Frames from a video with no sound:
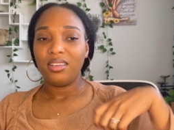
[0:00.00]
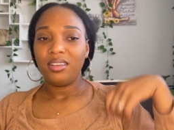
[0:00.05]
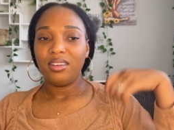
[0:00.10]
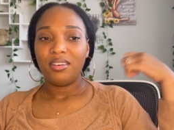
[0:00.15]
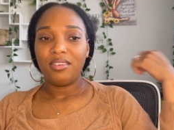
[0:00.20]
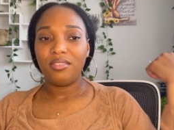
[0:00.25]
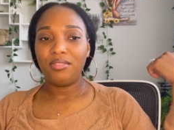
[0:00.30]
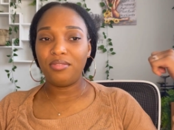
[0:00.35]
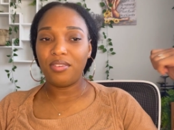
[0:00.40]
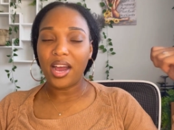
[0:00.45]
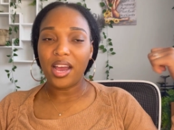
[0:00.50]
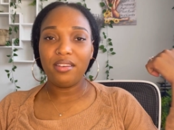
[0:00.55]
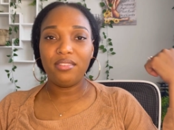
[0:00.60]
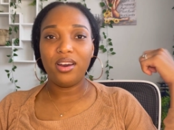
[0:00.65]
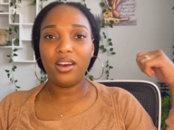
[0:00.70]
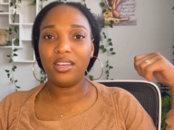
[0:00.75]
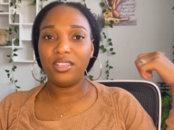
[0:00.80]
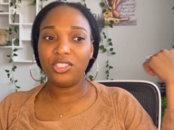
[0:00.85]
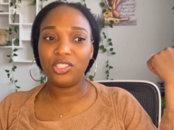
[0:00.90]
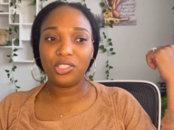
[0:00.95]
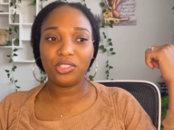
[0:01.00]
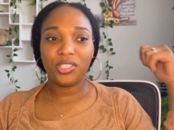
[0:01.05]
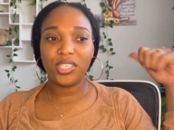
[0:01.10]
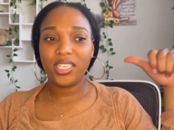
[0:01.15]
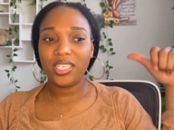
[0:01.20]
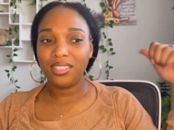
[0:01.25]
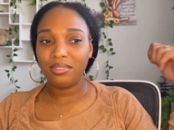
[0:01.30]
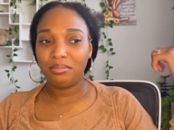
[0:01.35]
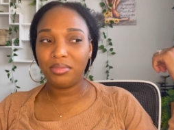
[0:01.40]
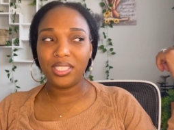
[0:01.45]

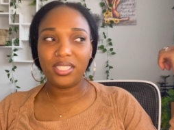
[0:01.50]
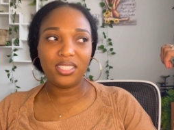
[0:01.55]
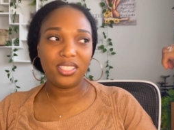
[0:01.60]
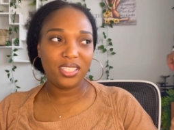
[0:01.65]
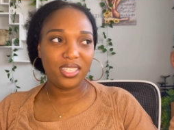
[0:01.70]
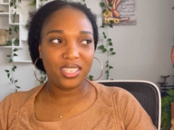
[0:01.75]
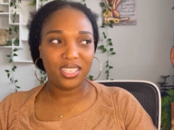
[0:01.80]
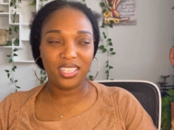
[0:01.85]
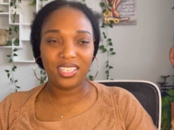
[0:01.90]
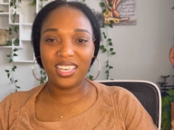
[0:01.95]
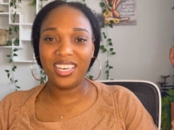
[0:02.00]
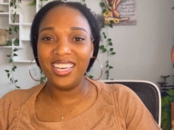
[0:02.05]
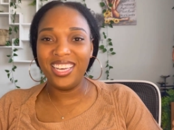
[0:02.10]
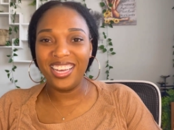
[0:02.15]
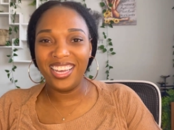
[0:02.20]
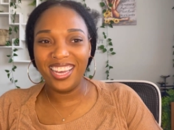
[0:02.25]
500 BC.